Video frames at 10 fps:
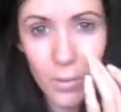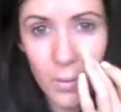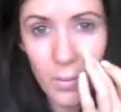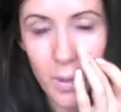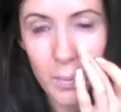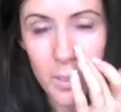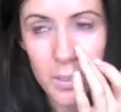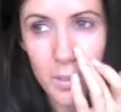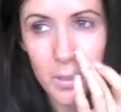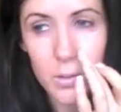around my
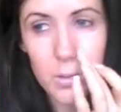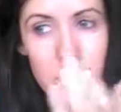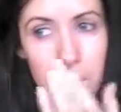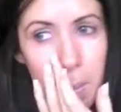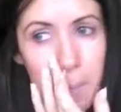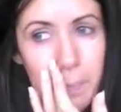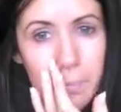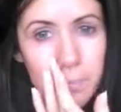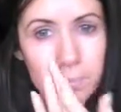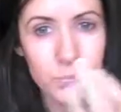nose,
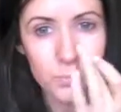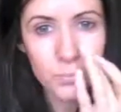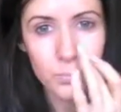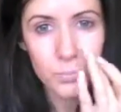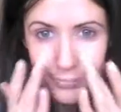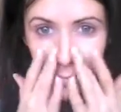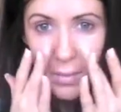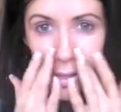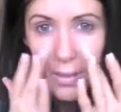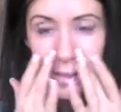
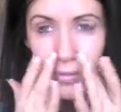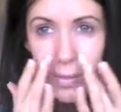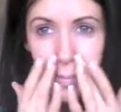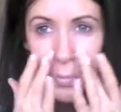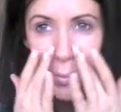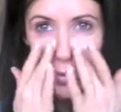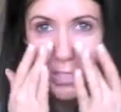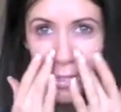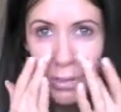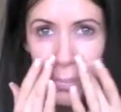and then if I'm
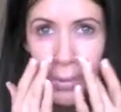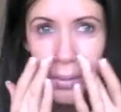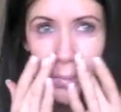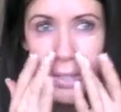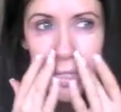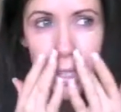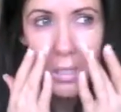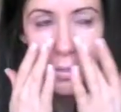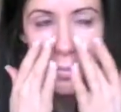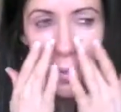spotty I'll put it on my chin
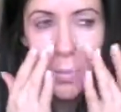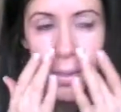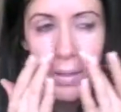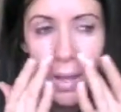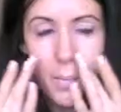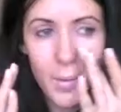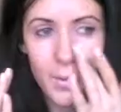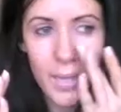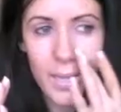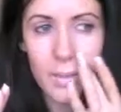as well, but I'm
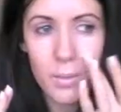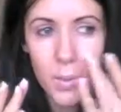okay at the